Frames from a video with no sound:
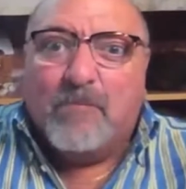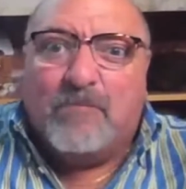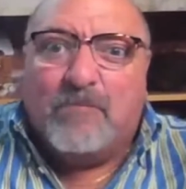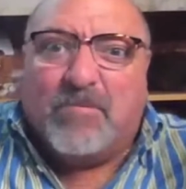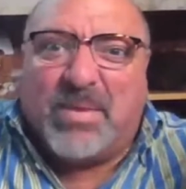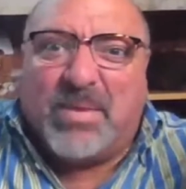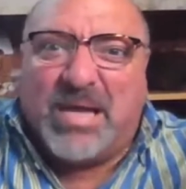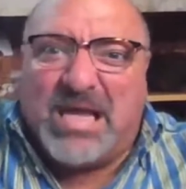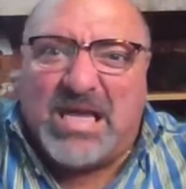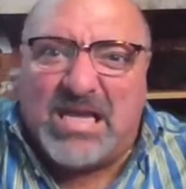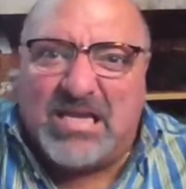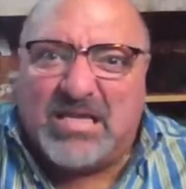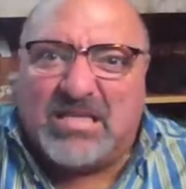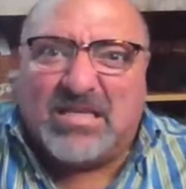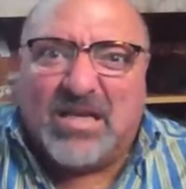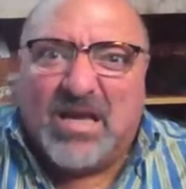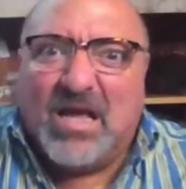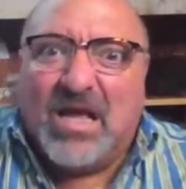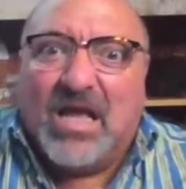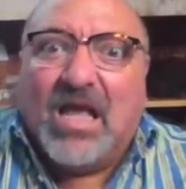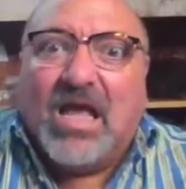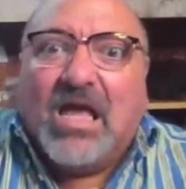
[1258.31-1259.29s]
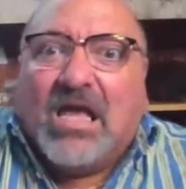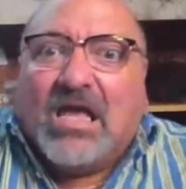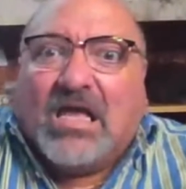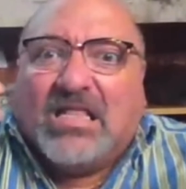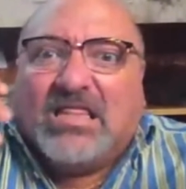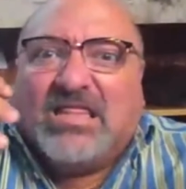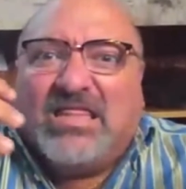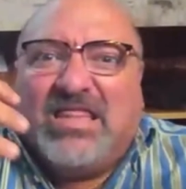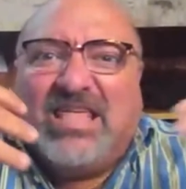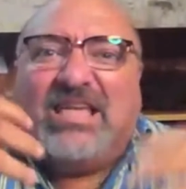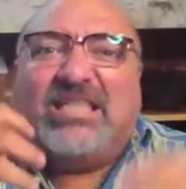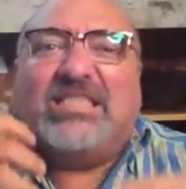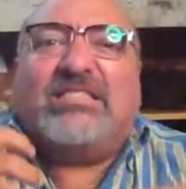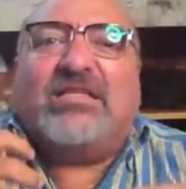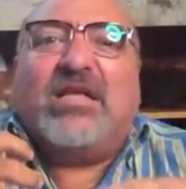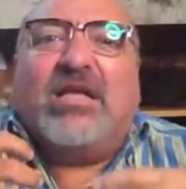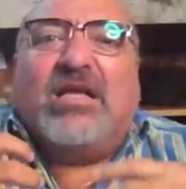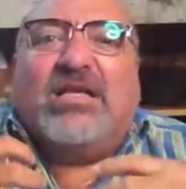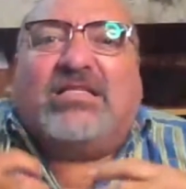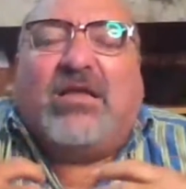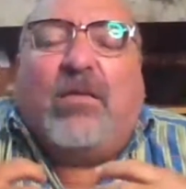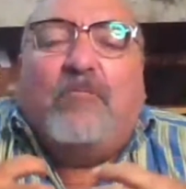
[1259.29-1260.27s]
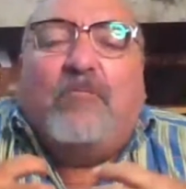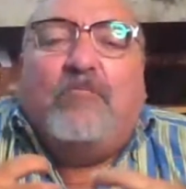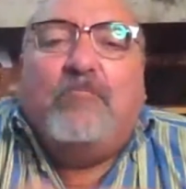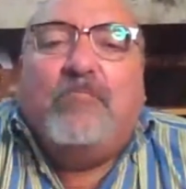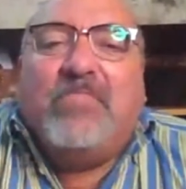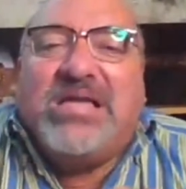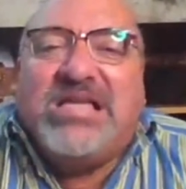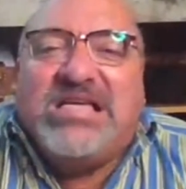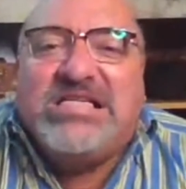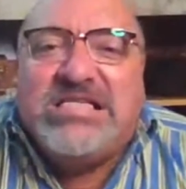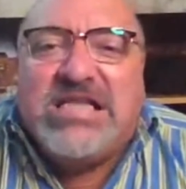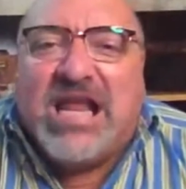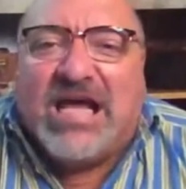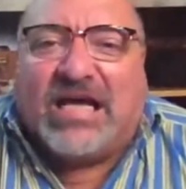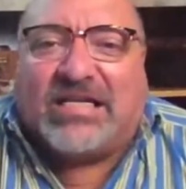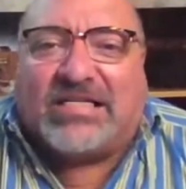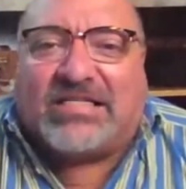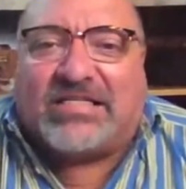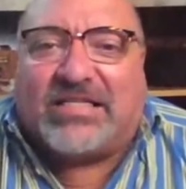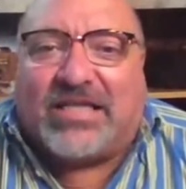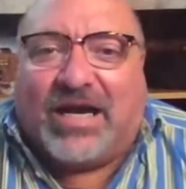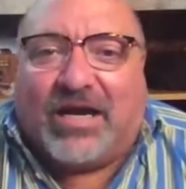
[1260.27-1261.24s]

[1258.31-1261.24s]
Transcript: beat, it's a meanness,